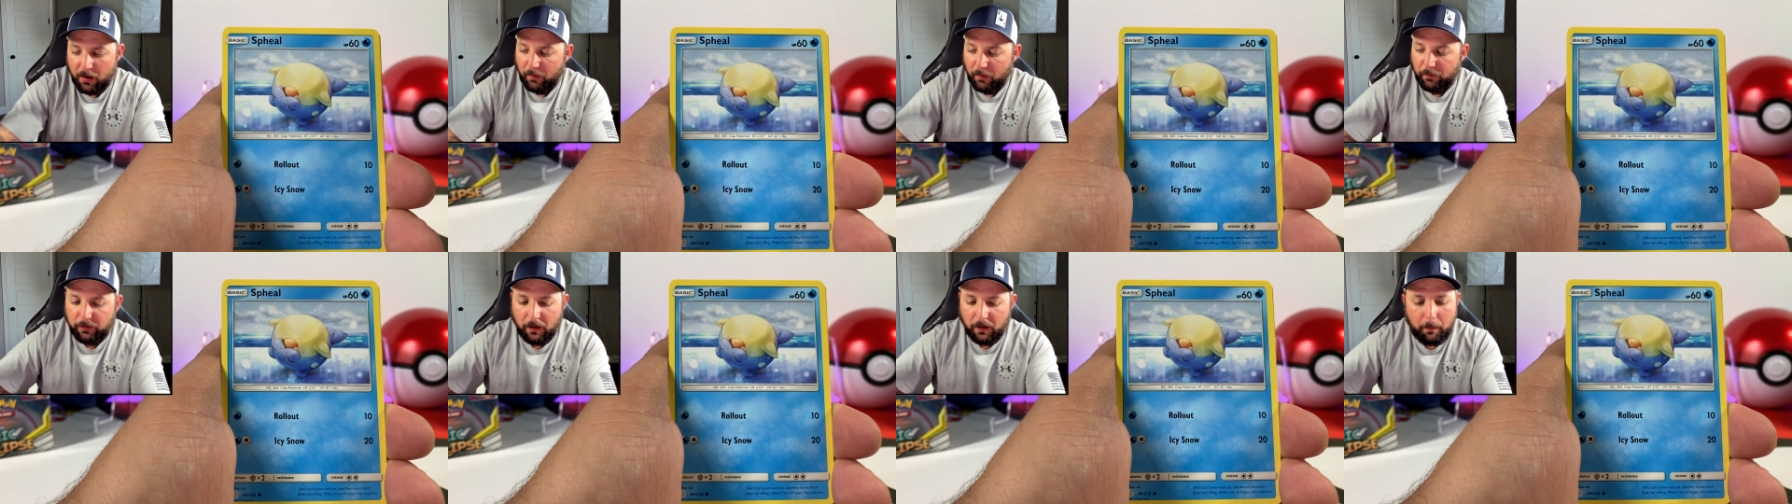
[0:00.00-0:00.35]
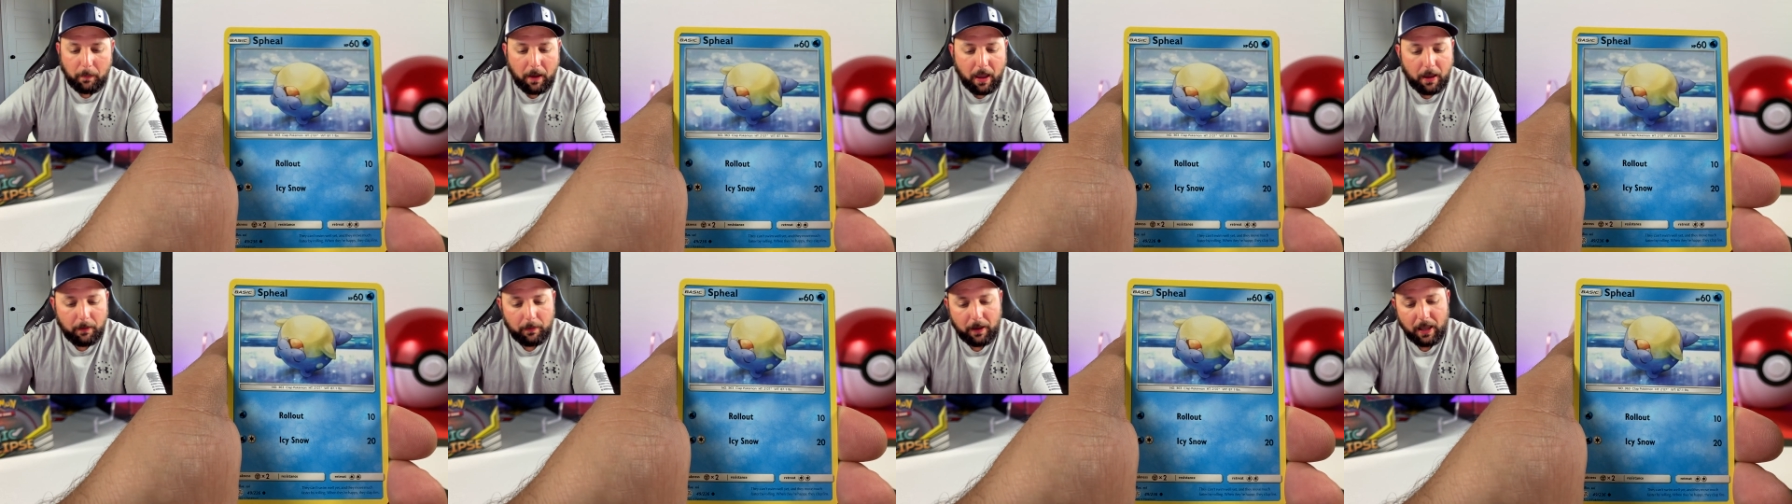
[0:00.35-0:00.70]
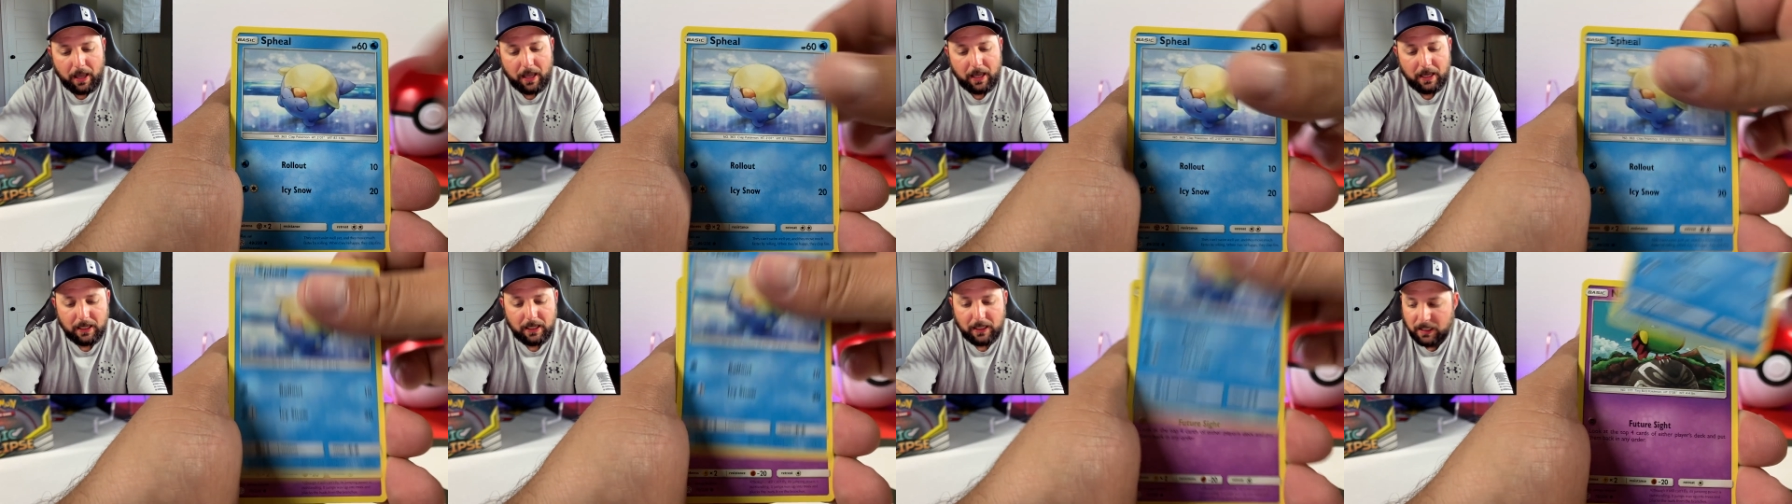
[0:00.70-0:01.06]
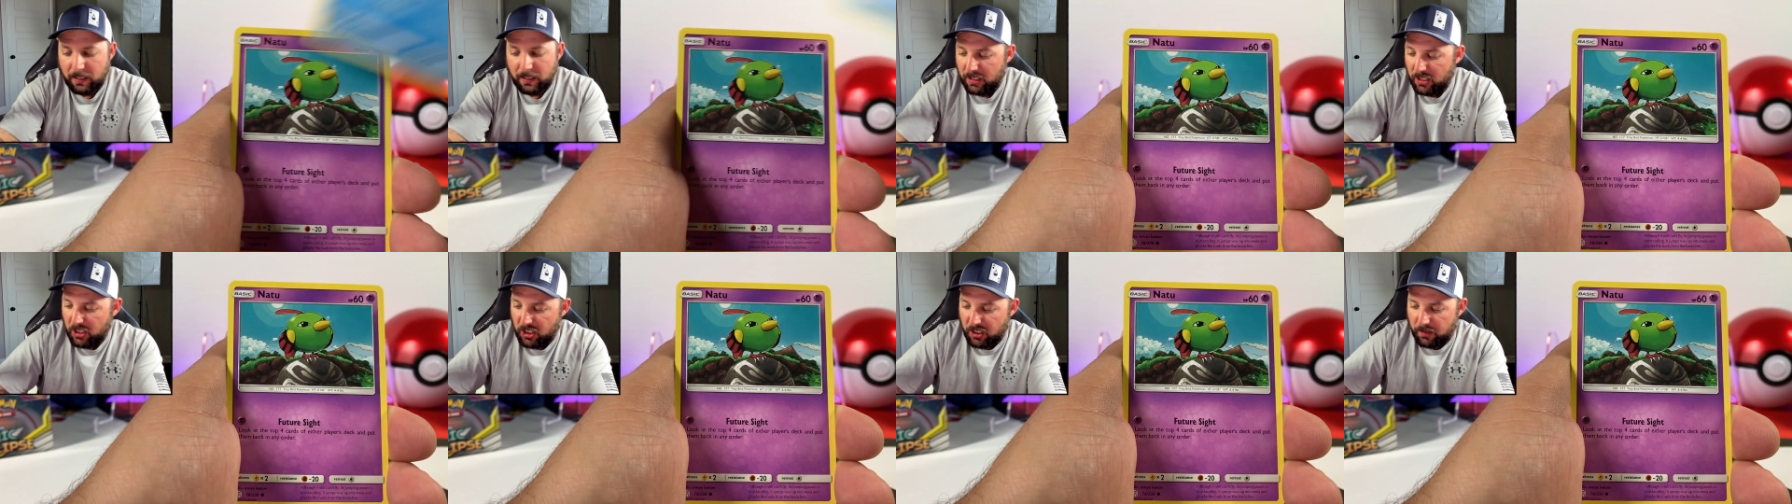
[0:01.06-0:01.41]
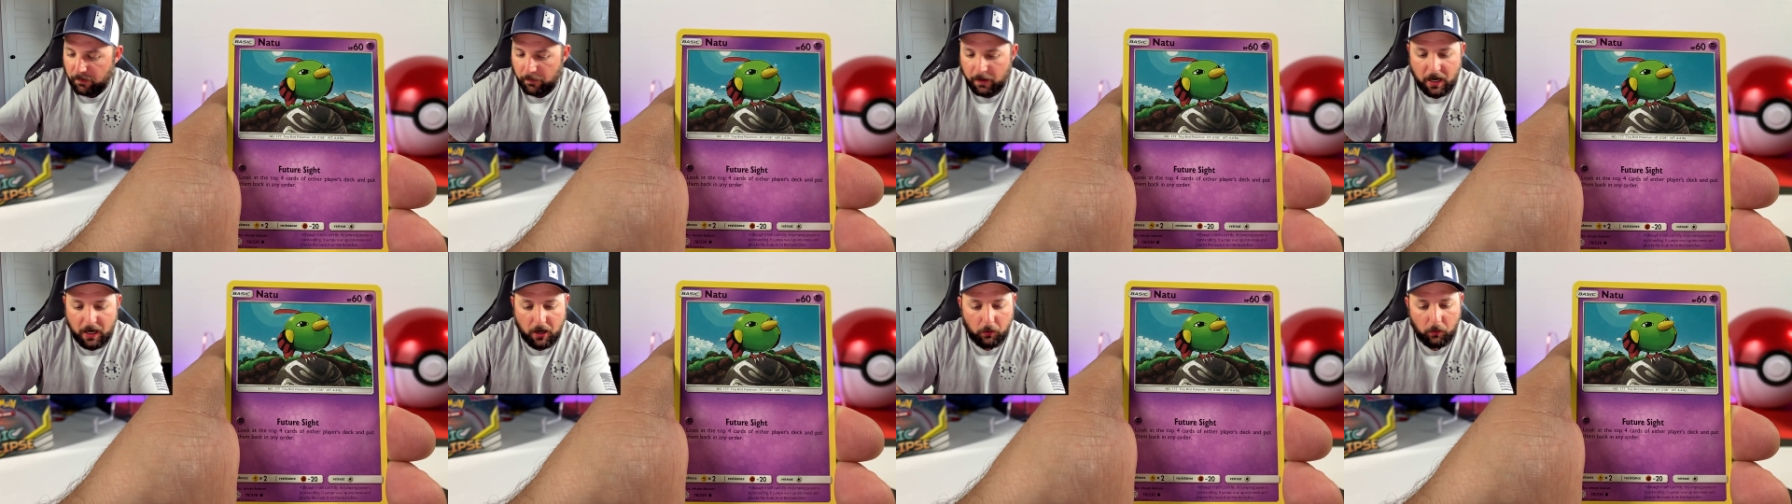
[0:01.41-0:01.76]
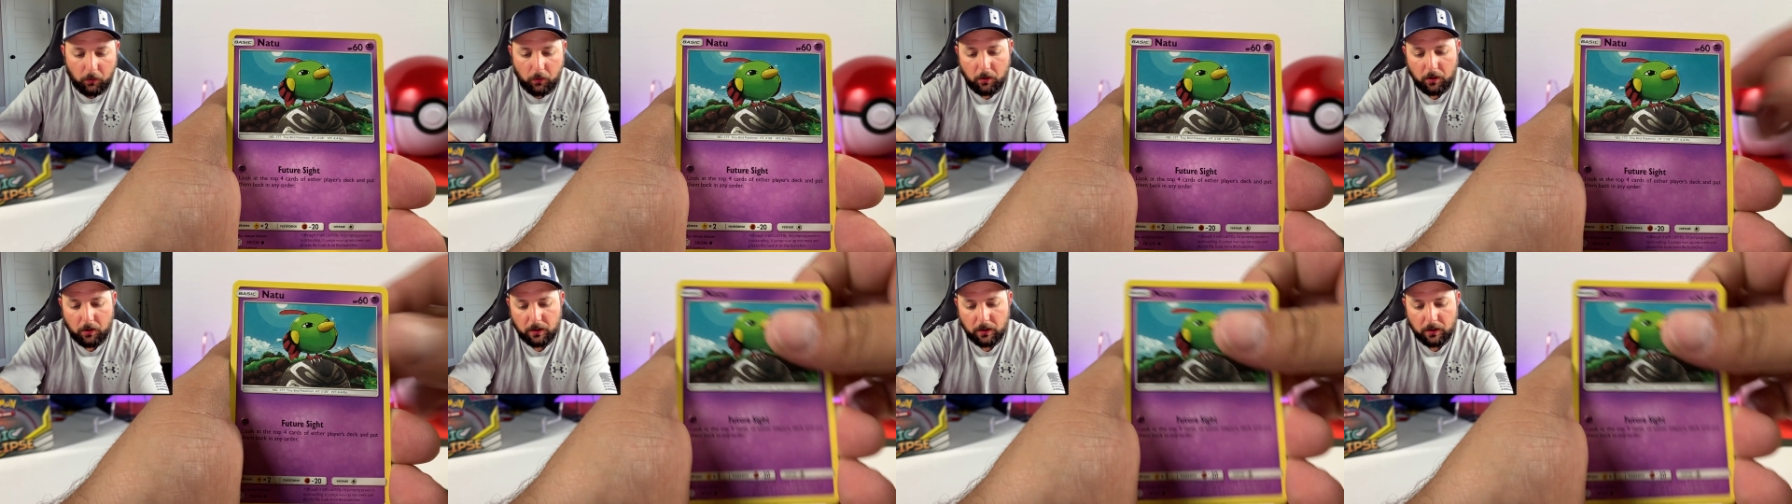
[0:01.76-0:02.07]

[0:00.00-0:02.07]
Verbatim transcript: Flabébé, Shriel,